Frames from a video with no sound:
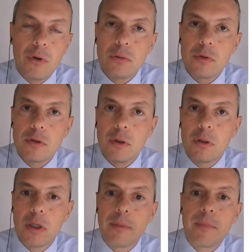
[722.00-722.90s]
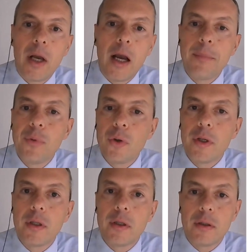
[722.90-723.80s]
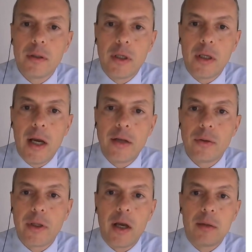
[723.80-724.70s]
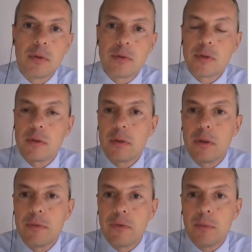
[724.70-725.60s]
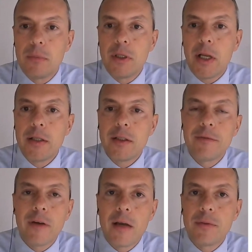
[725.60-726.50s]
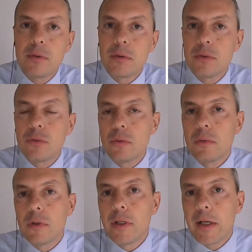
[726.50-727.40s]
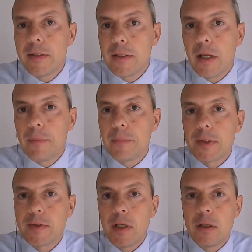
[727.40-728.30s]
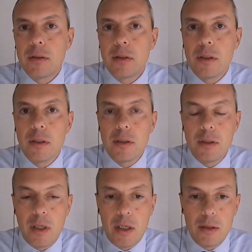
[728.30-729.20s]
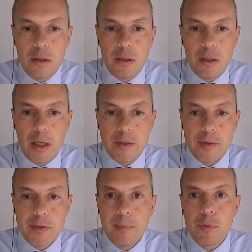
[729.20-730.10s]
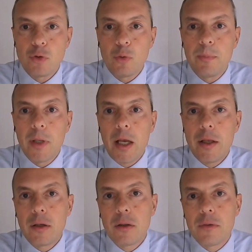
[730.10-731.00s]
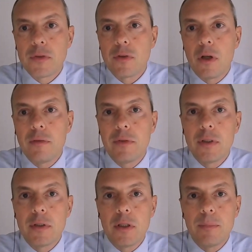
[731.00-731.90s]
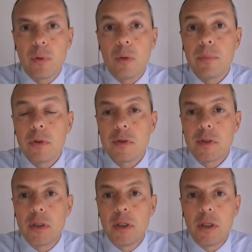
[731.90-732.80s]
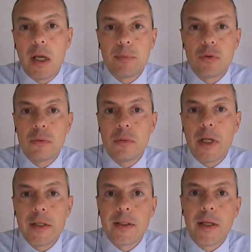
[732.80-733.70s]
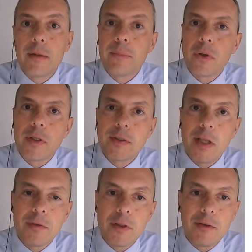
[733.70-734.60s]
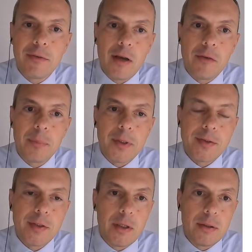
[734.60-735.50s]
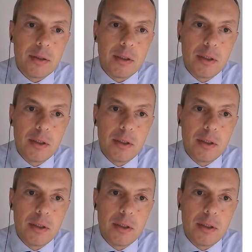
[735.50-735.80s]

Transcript: focus on high purity hydrocarbons from 95 to 99%, and as some supplier of solvent propose up to 99.75%.